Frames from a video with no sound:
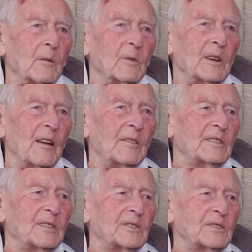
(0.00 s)
We never
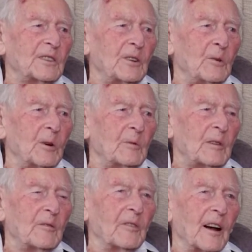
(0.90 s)
did see who had
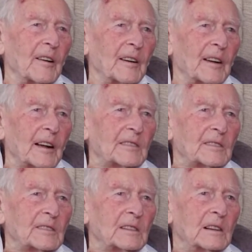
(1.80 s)
been firing at
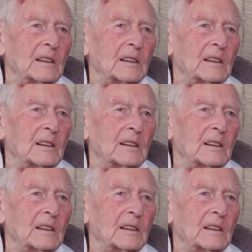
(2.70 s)
us.